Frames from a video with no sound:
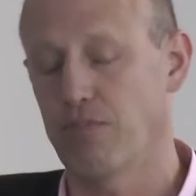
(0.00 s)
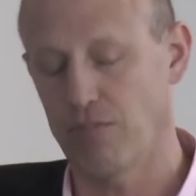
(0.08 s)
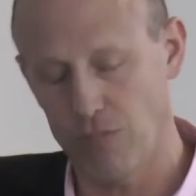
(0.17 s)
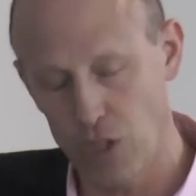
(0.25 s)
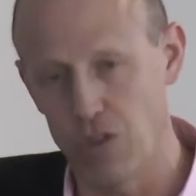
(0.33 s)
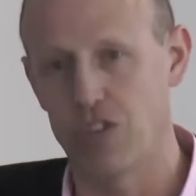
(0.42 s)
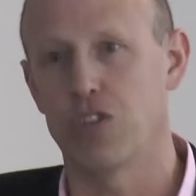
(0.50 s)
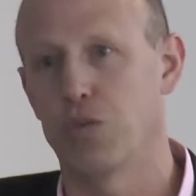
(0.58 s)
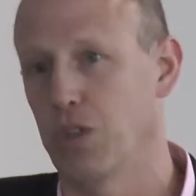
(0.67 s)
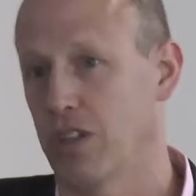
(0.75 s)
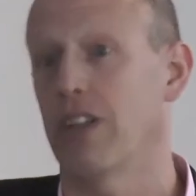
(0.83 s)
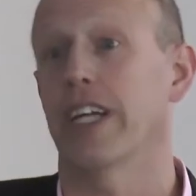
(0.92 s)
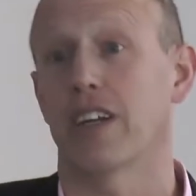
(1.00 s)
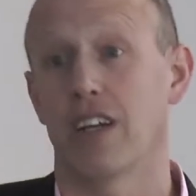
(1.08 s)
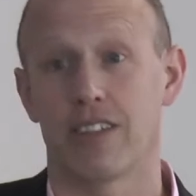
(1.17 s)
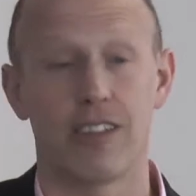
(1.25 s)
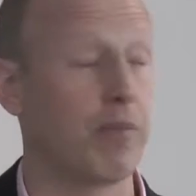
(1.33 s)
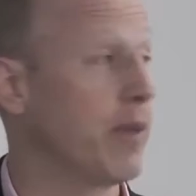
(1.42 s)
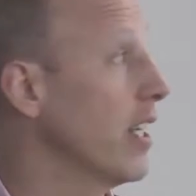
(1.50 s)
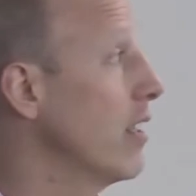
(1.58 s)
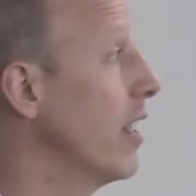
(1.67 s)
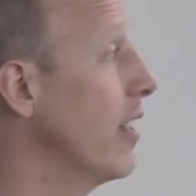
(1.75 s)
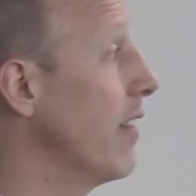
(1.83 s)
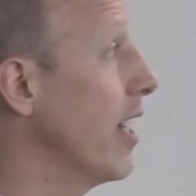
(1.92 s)
user will click on something.
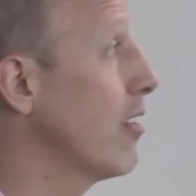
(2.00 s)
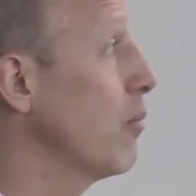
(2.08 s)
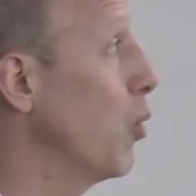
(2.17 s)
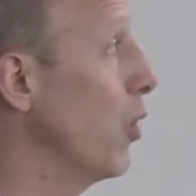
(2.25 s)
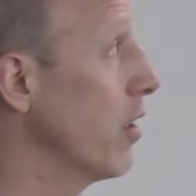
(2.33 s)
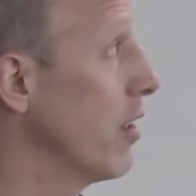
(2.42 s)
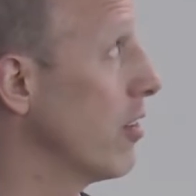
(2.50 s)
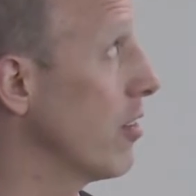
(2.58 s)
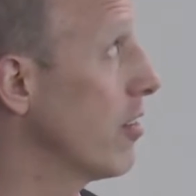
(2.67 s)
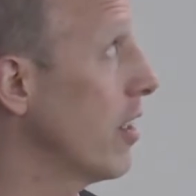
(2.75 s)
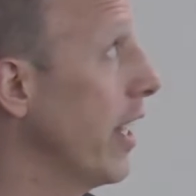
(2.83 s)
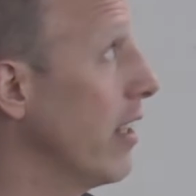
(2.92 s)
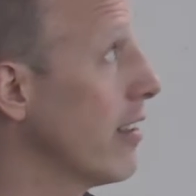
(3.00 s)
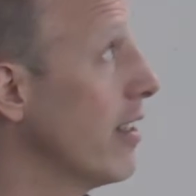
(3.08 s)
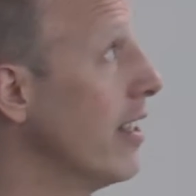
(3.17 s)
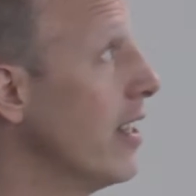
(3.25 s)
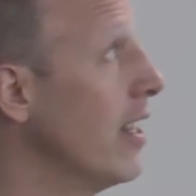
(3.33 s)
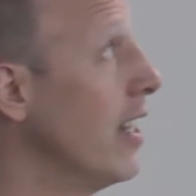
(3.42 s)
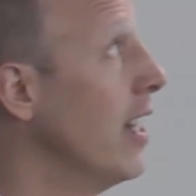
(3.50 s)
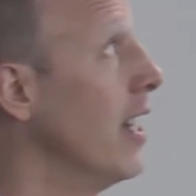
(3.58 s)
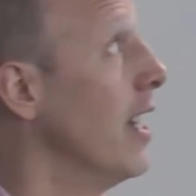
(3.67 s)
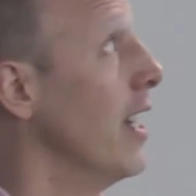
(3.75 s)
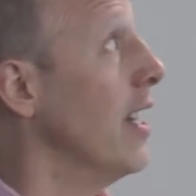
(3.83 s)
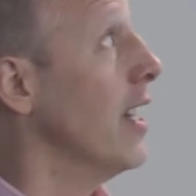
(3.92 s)
And that's important to understand.
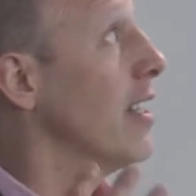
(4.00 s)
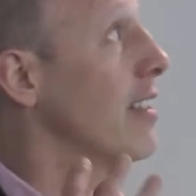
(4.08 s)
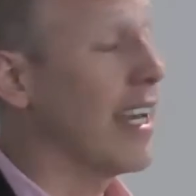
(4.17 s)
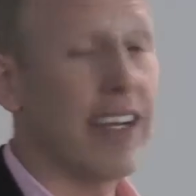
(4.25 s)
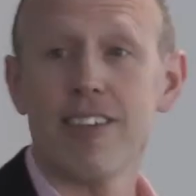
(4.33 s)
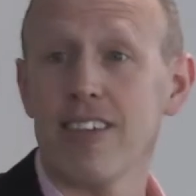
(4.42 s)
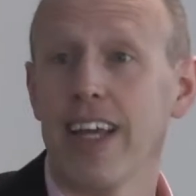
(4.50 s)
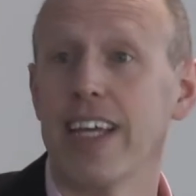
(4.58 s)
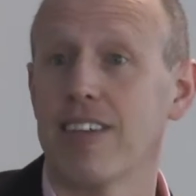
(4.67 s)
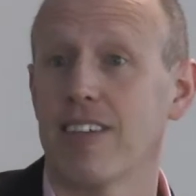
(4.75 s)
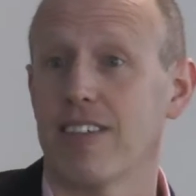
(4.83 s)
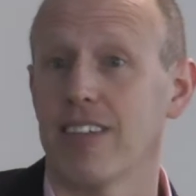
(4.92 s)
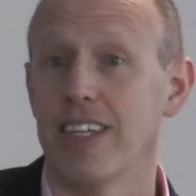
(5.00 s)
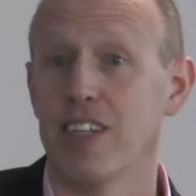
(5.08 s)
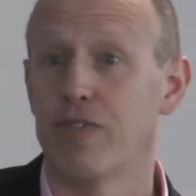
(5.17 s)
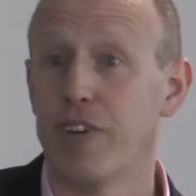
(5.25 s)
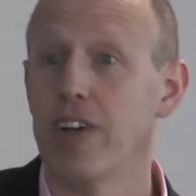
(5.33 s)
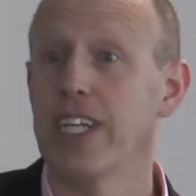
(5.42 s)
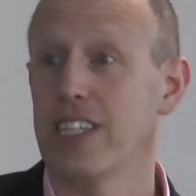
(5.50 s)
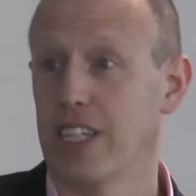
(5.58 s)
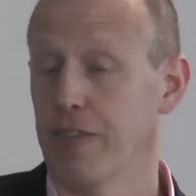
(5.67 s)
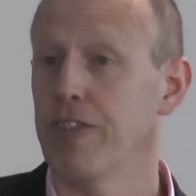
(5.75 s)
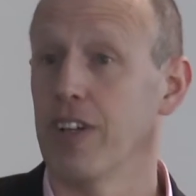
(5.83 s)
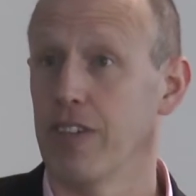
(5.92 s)
Data science is very
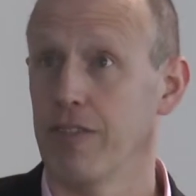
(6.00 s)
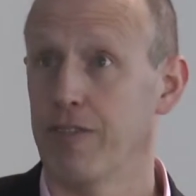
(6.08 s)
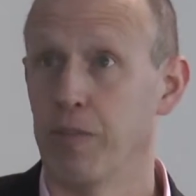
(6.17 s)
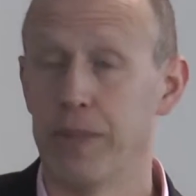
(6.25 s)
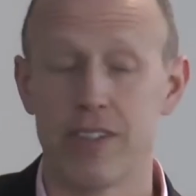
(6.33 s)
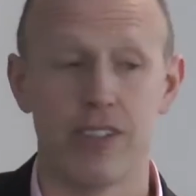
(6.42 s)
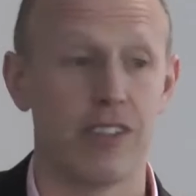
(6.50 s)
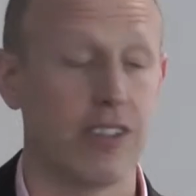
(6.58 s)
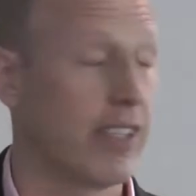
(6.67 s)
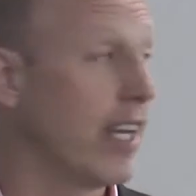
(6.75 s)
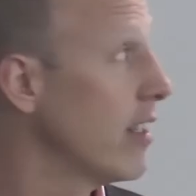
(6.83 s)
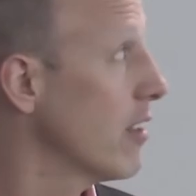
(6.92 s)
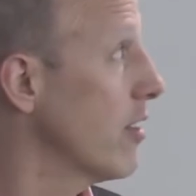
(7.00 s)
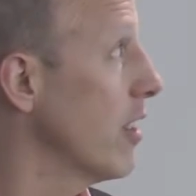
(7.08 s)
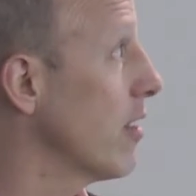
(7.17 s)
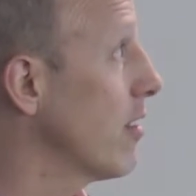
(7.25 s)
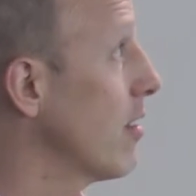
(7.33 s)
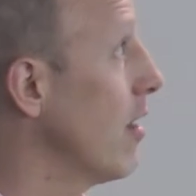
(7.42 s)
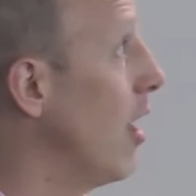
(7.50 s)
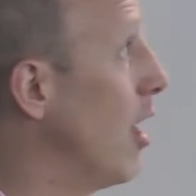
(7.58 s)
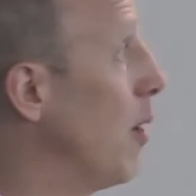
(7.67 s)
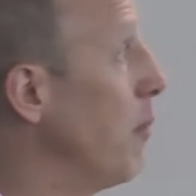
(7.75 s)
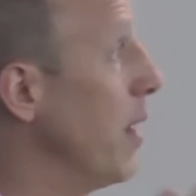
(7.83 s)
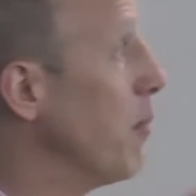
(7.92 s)
different from business intelligence.
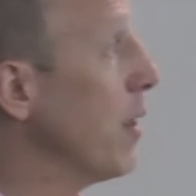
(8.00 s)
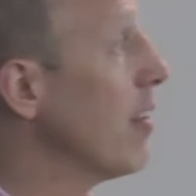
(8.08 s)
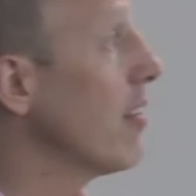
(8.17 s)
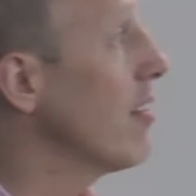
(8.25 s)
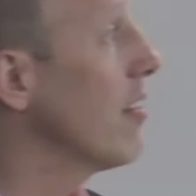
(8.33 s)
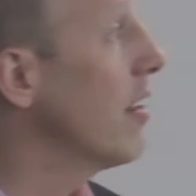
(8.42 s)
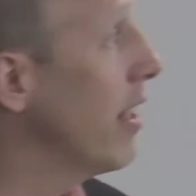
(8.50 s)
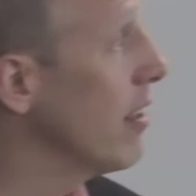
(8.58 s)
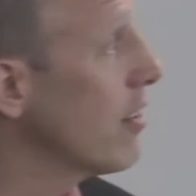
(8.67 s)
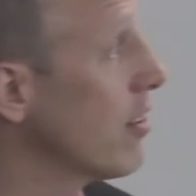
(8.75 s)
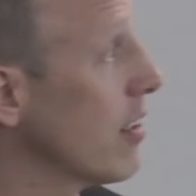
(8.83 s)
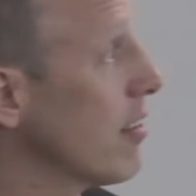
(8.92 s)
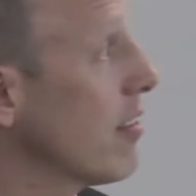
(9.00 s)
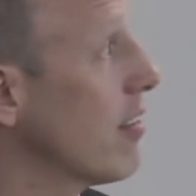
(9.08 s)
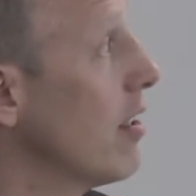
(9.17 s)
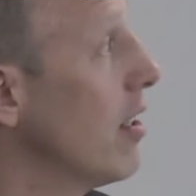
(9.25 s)
In business intelligence,